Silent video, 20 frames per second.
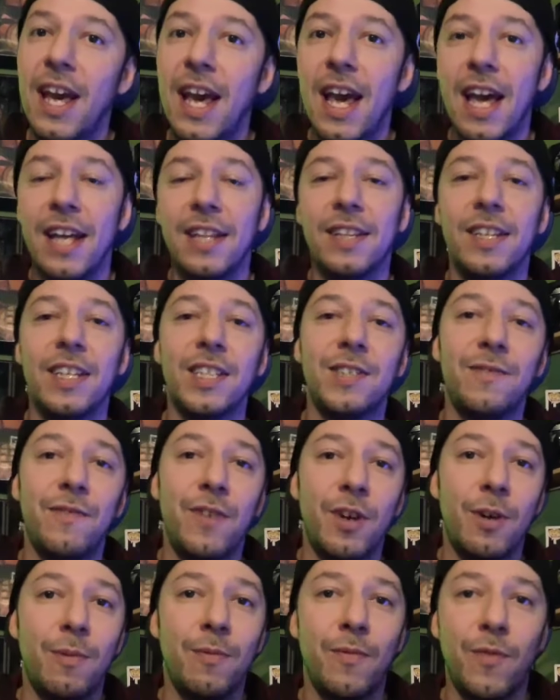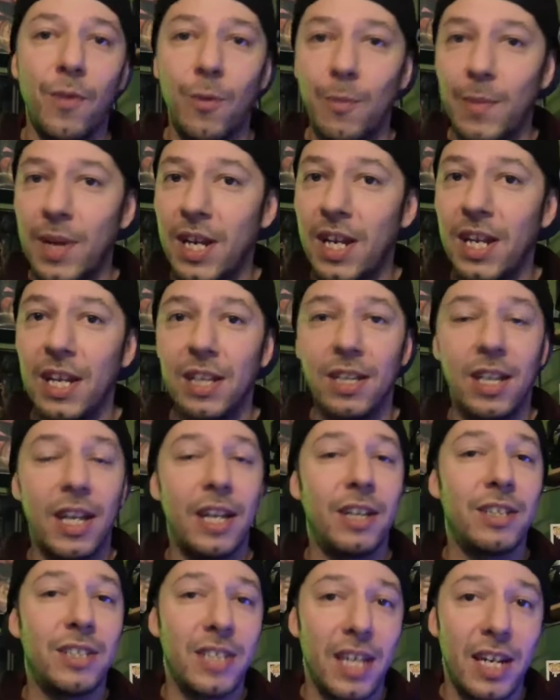And this film, for me,
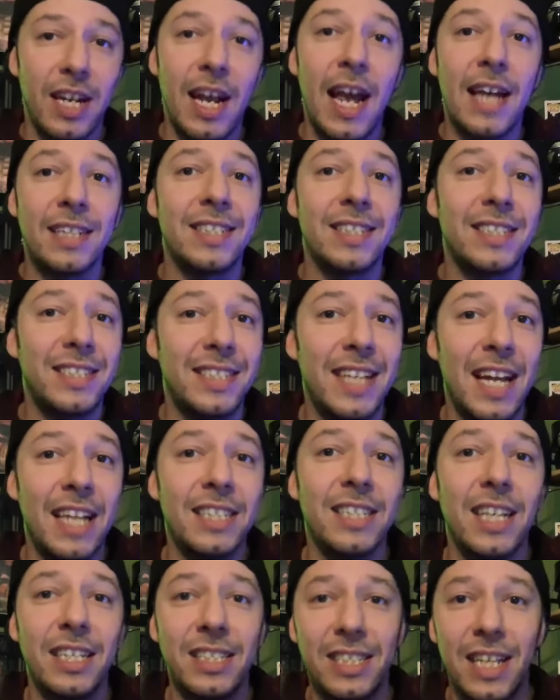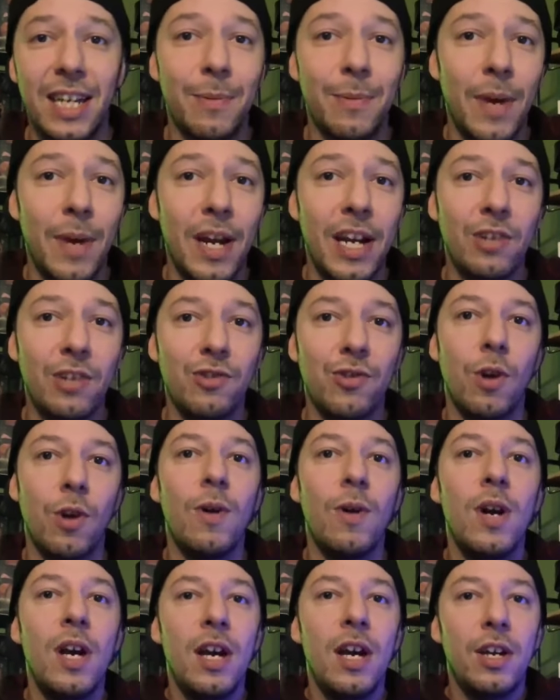like said, as it stands, I said in my intro,
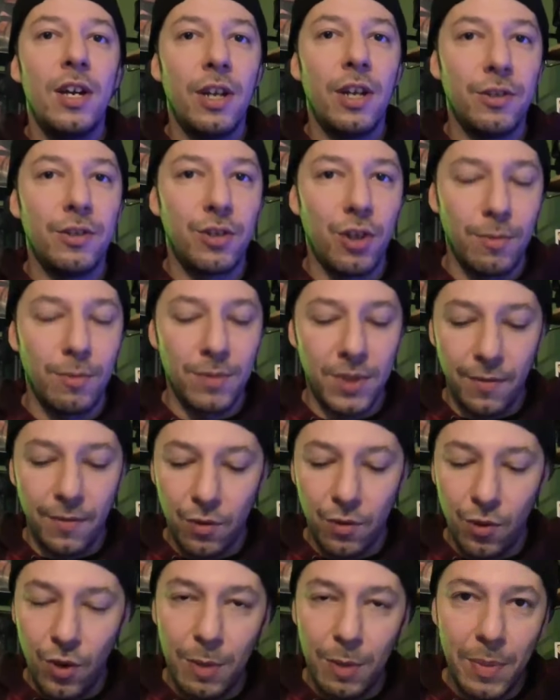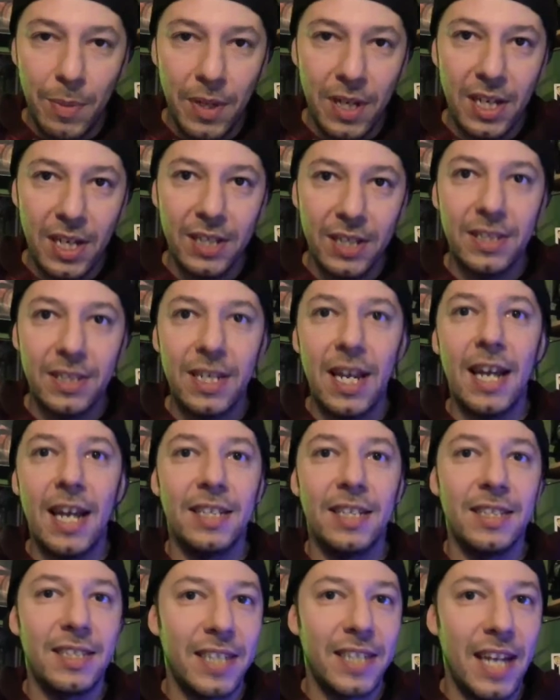in terms of creepiness
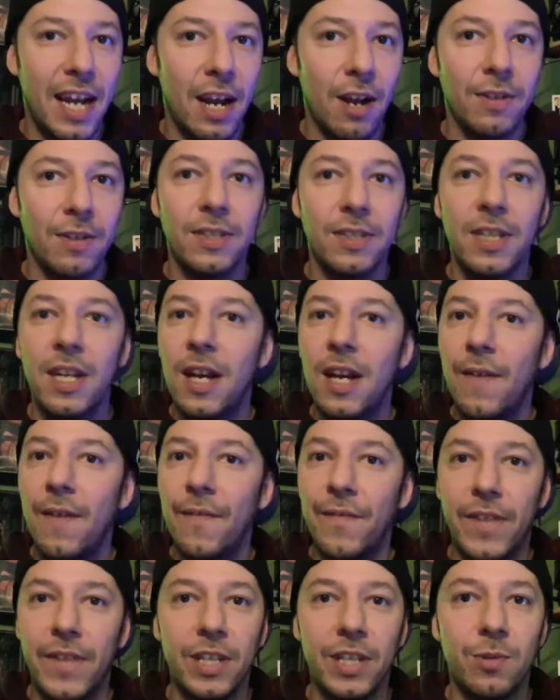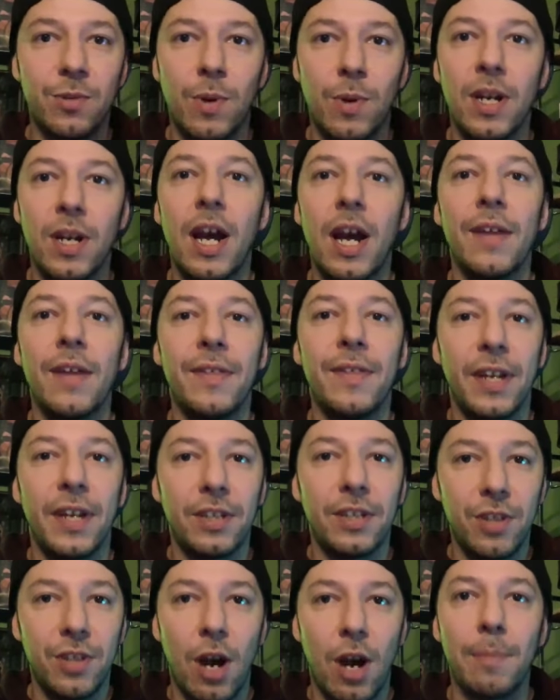and scares, this one I think
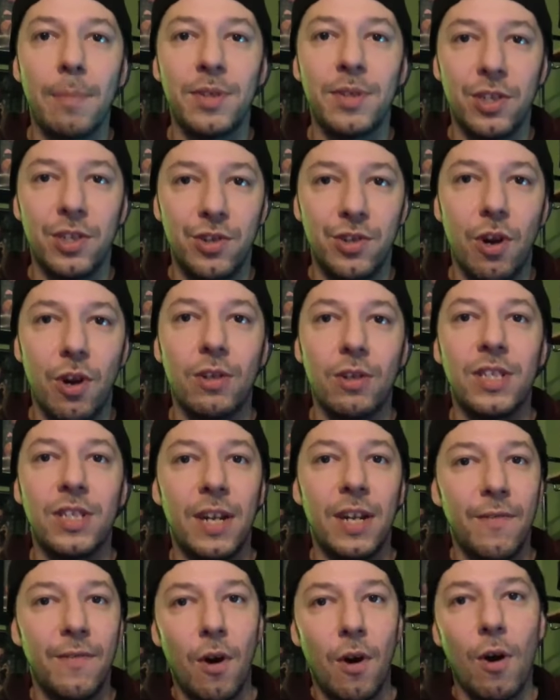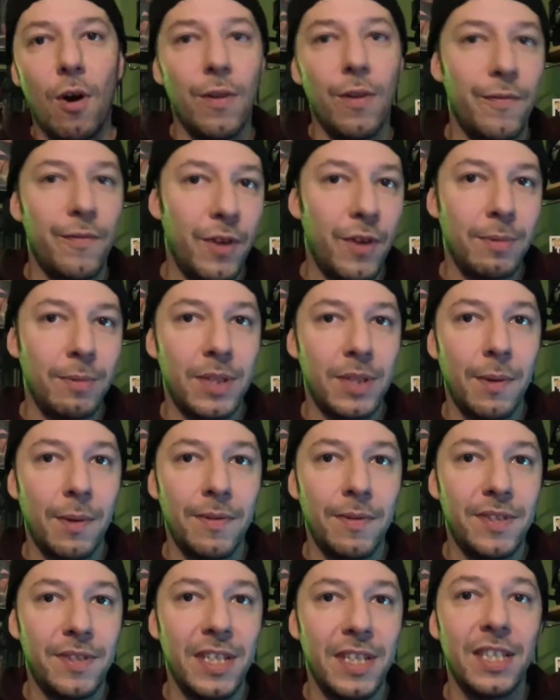tops the charts out of all the films that
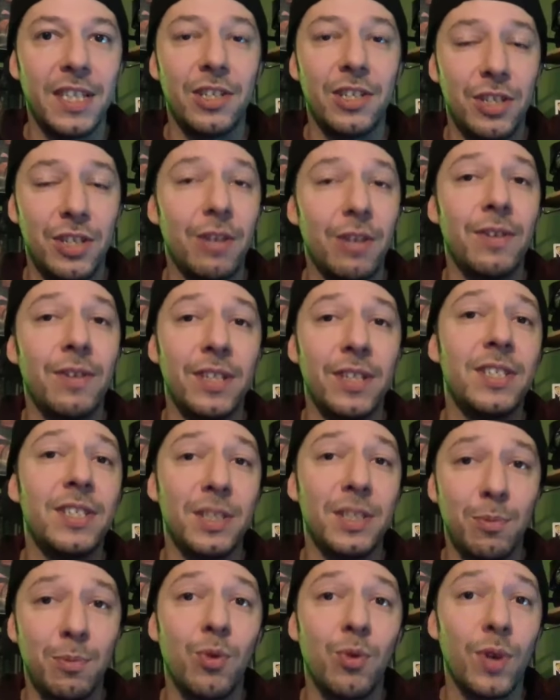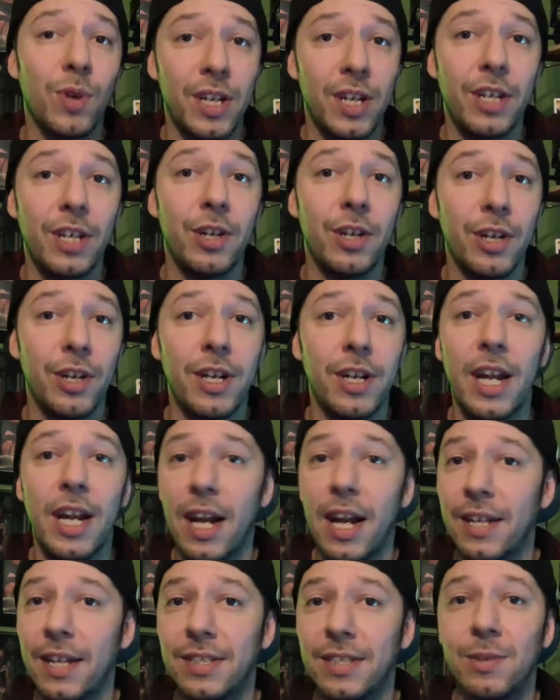we've seen this year. This is pretty good, and
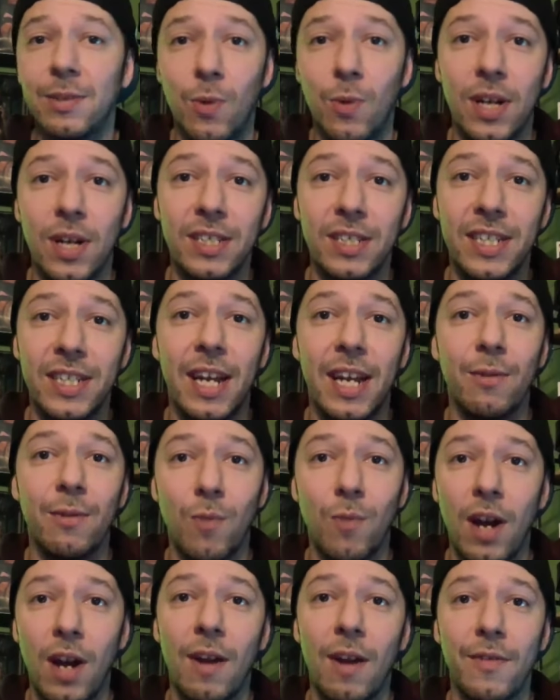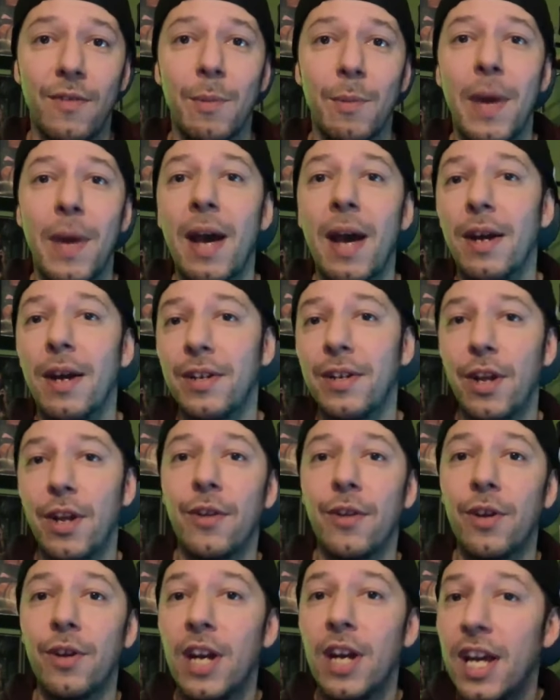I want to say right off the bat,
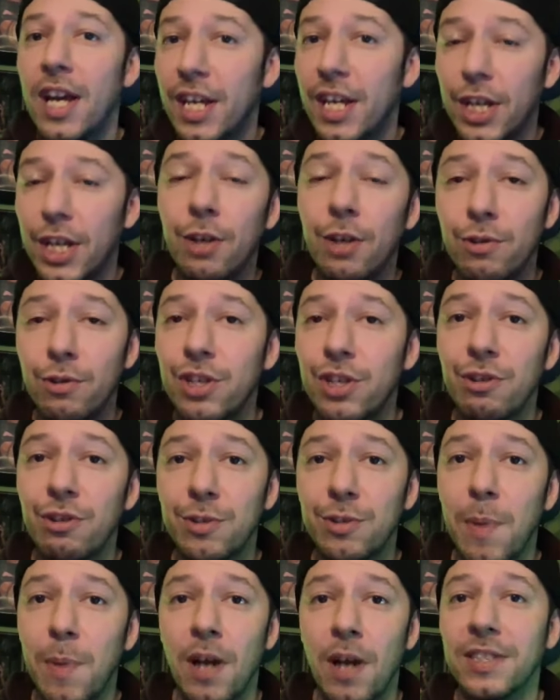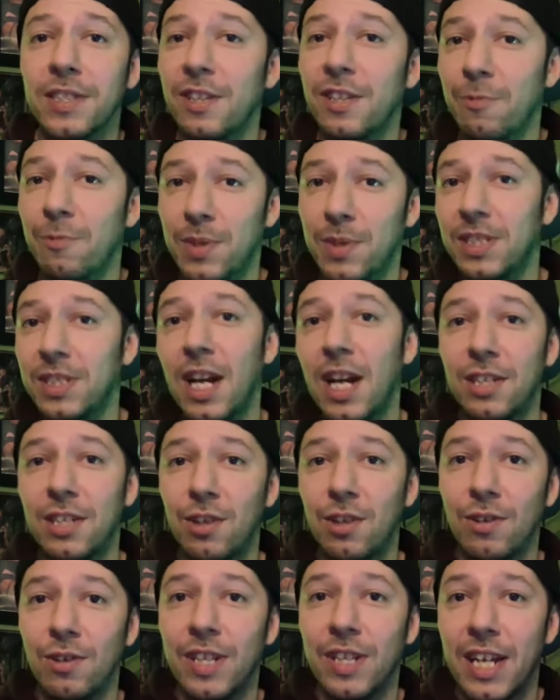another huge, huge positive besides
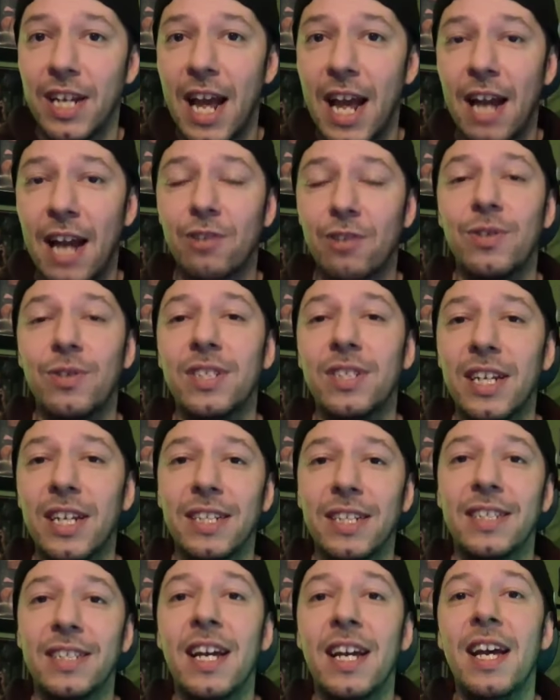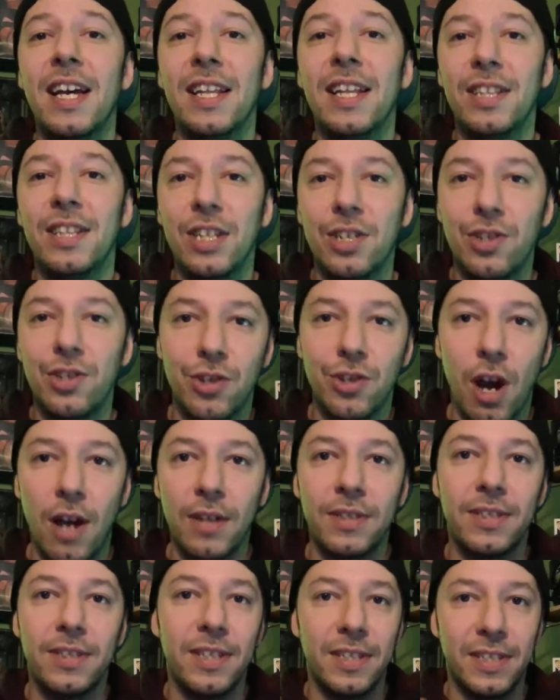our lead actress is the
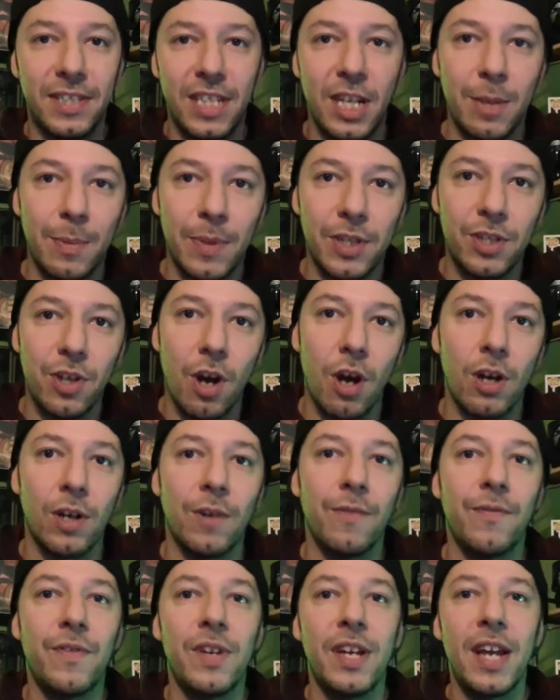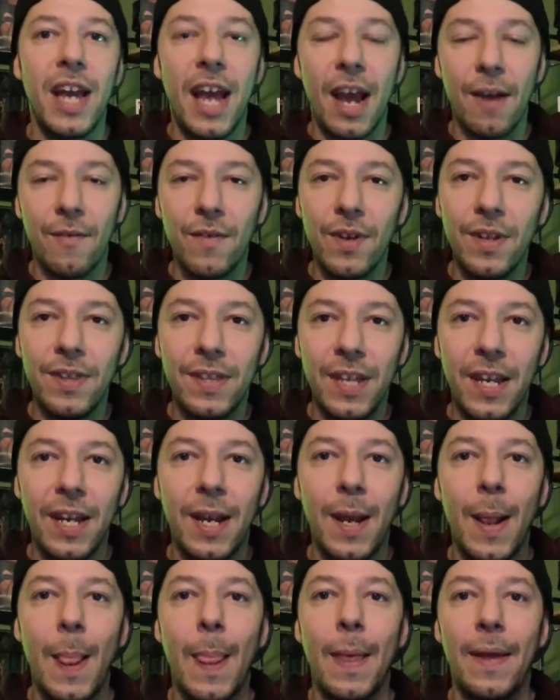shots, the cinematography,
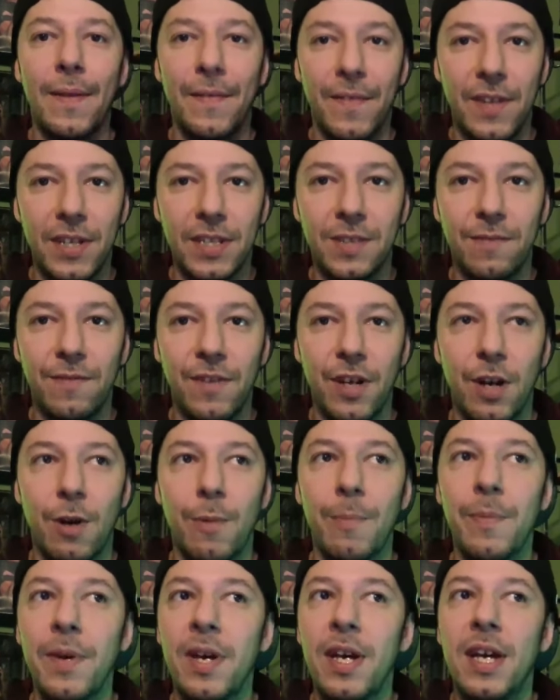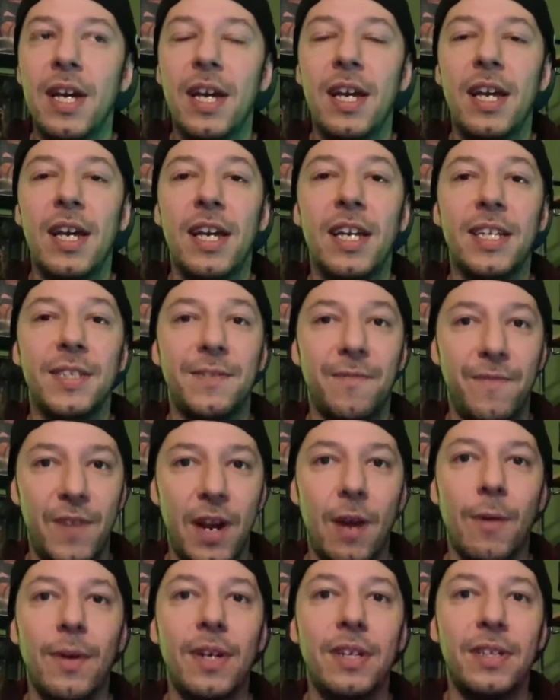everything in this film is
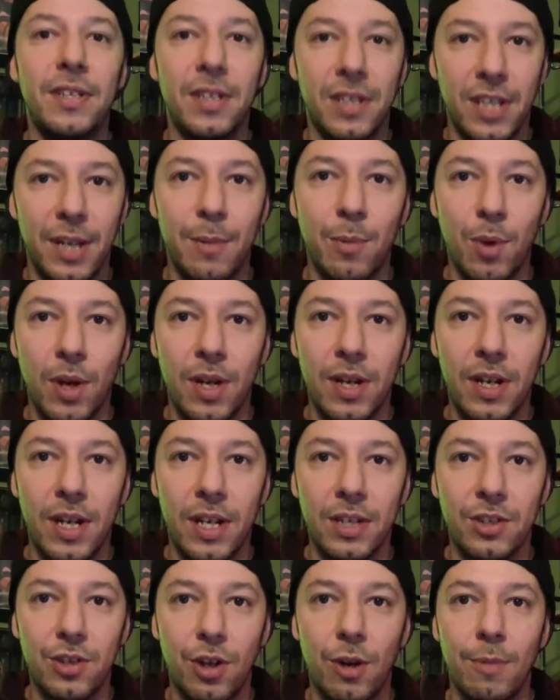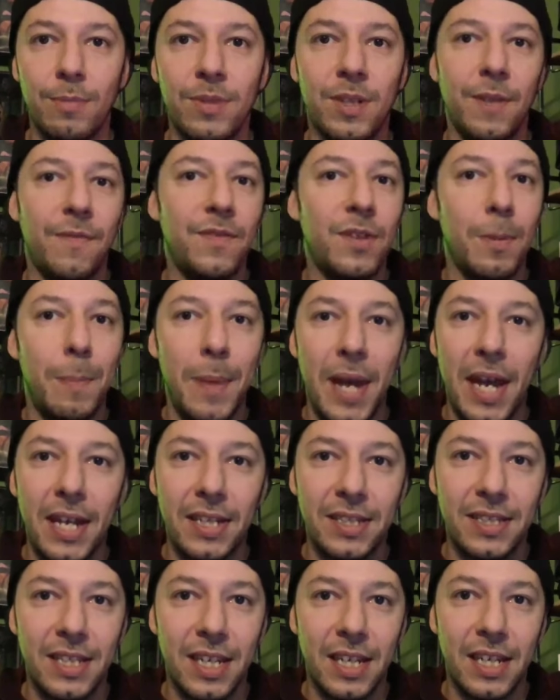very deliberate in terms of the
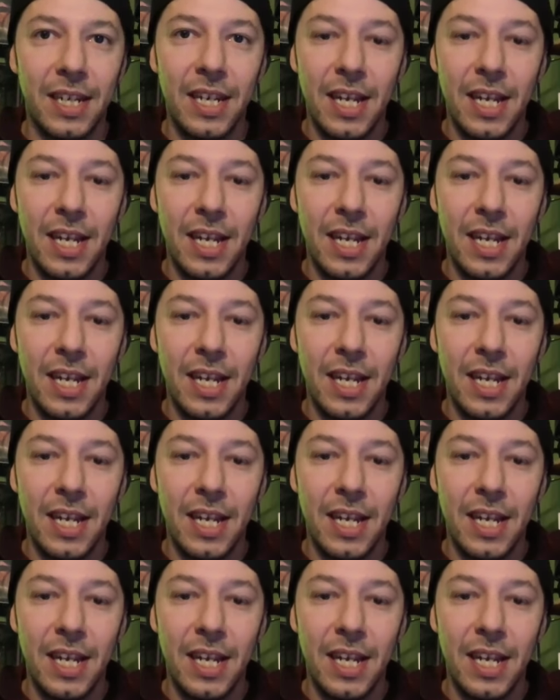pacing,